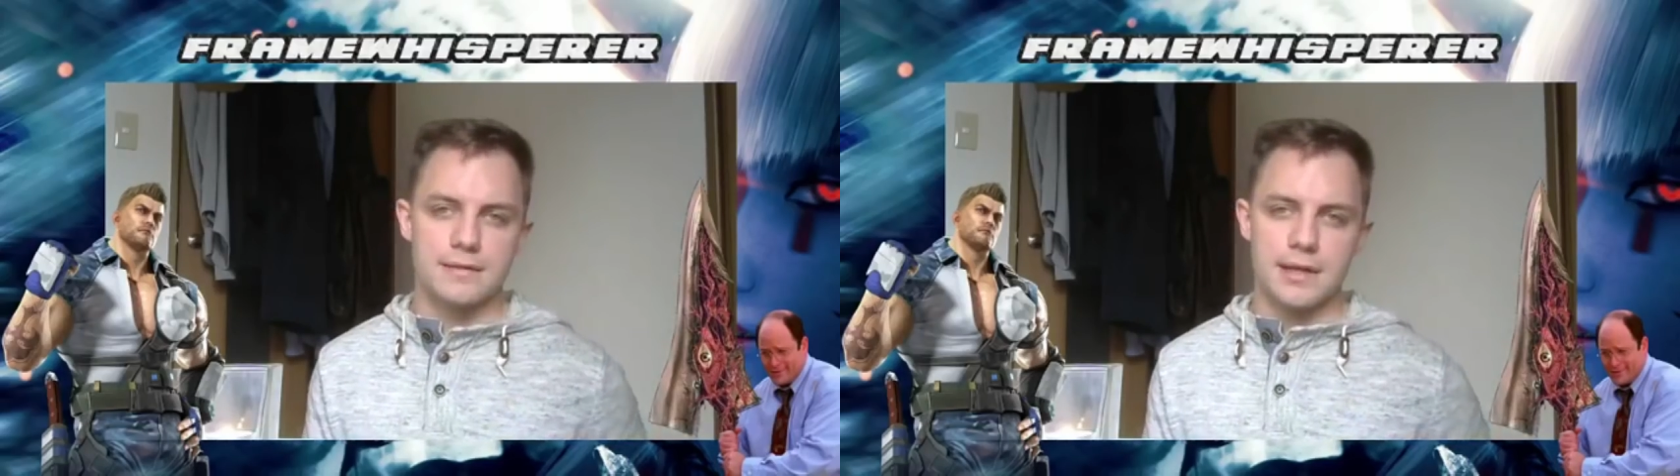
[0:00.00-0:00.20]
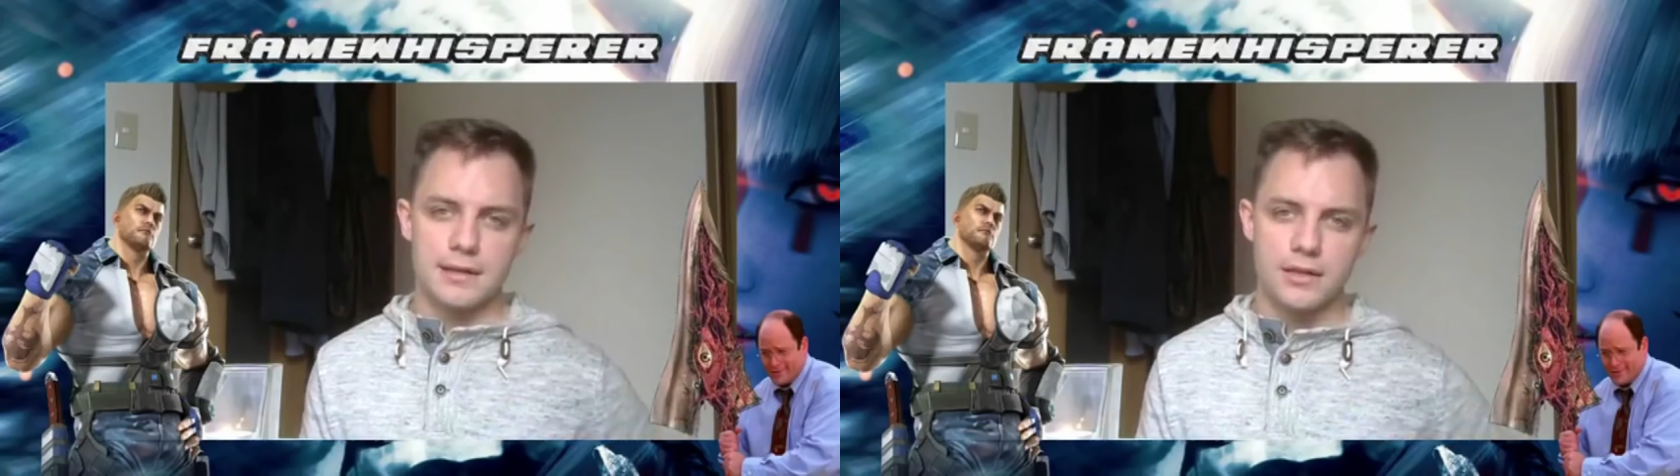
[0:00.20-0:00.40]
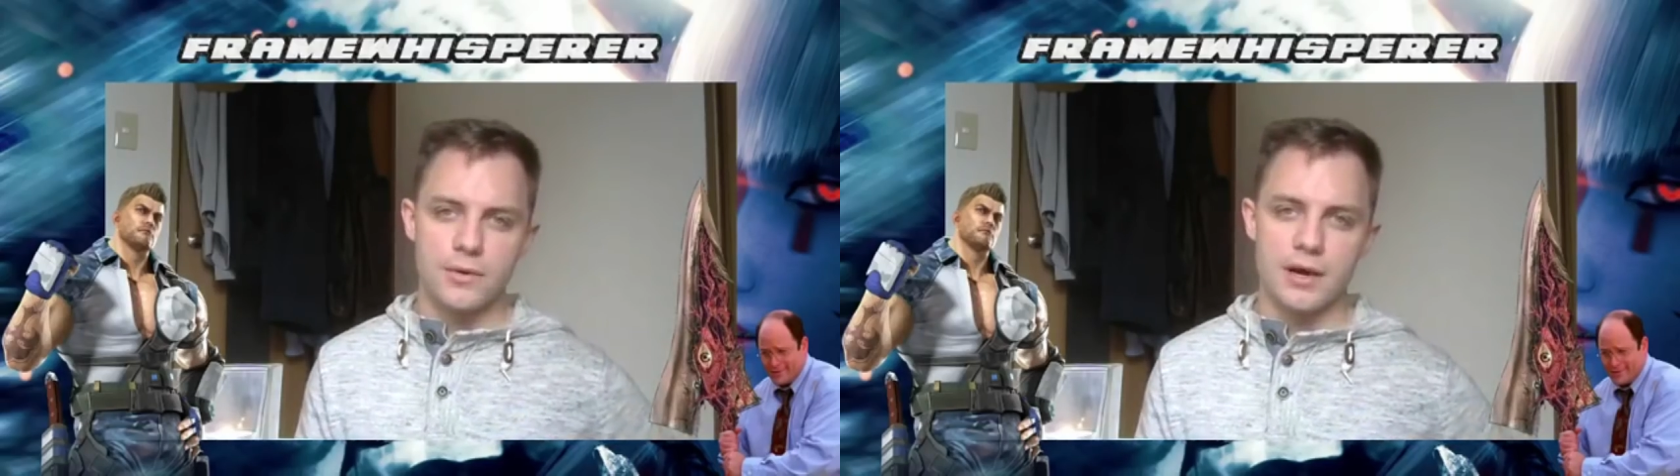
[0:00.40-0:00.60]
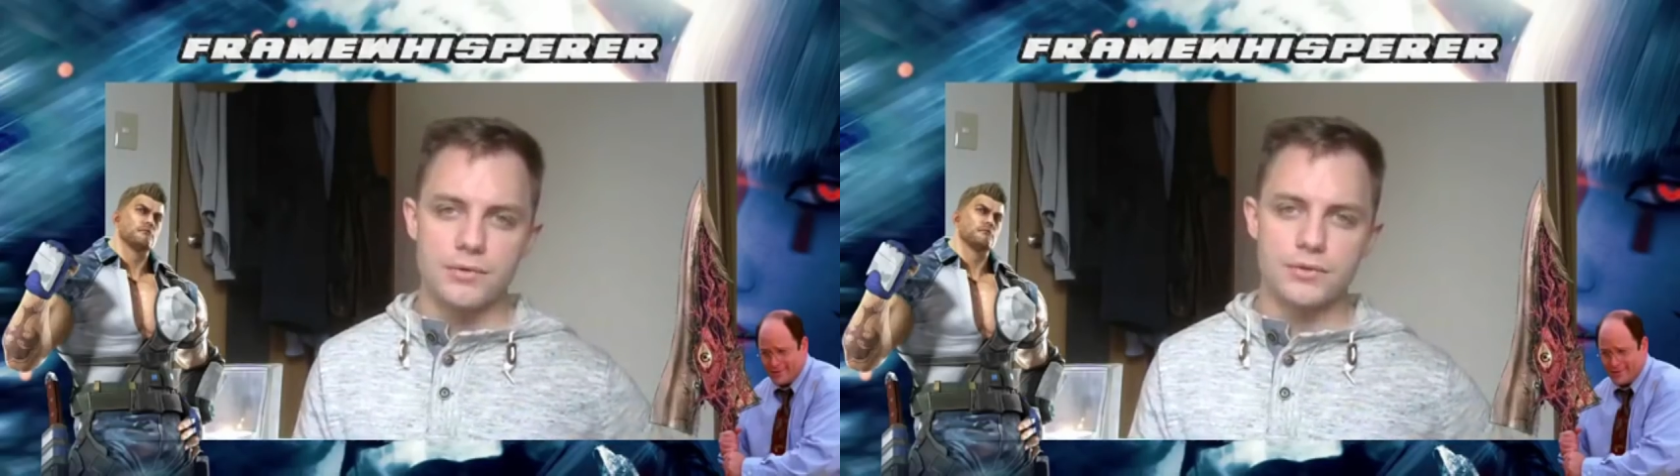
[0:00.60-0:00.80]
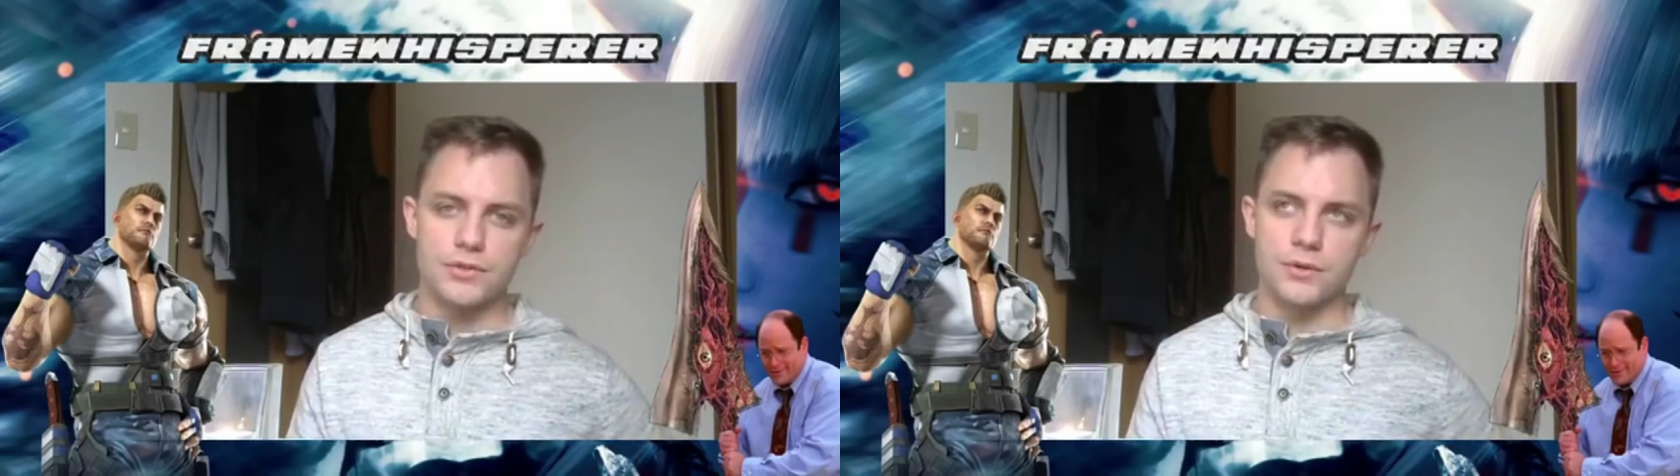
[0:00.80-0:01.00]
telling you how
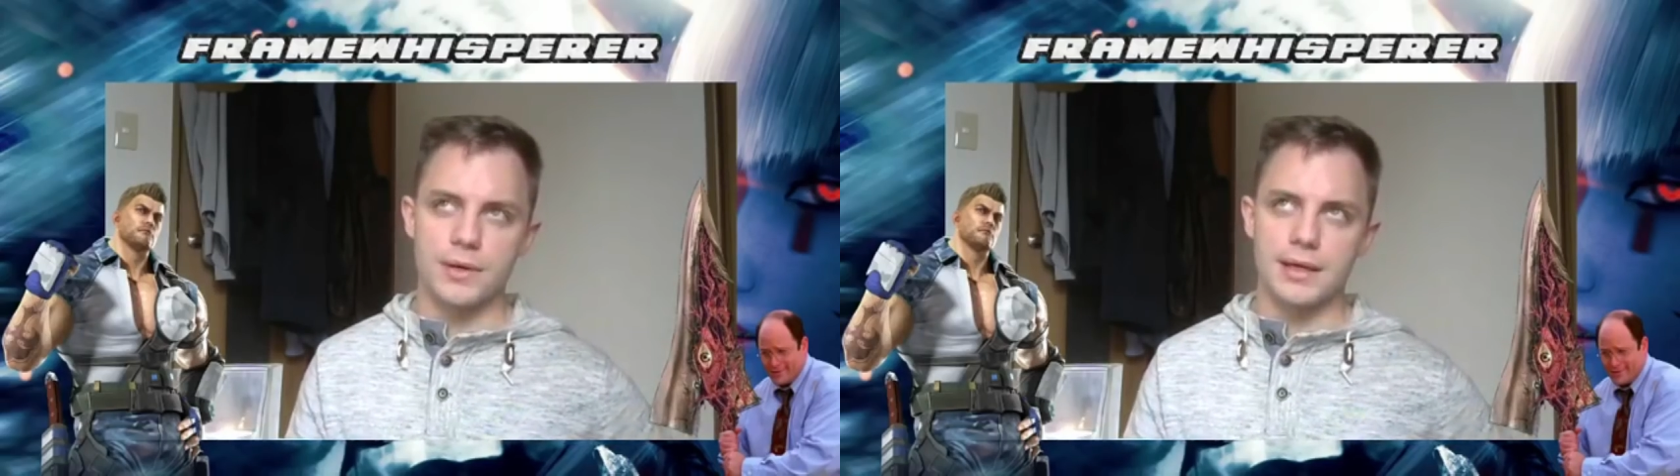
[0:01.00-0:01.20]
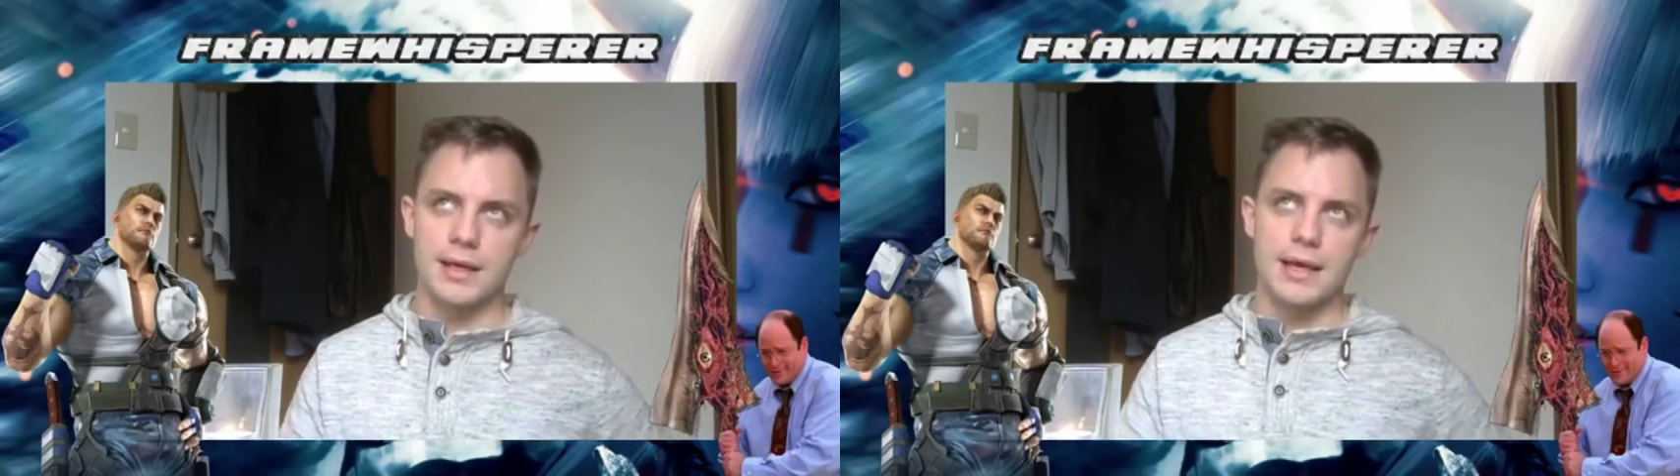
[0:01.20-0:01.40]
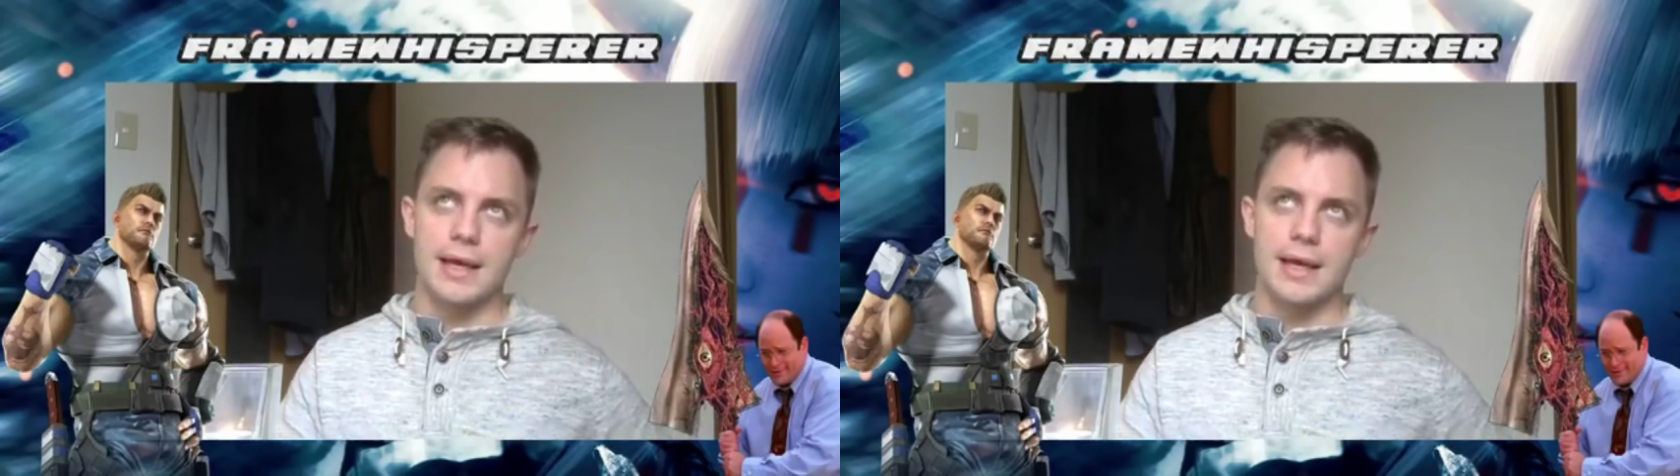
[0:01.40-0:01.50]
you're doing,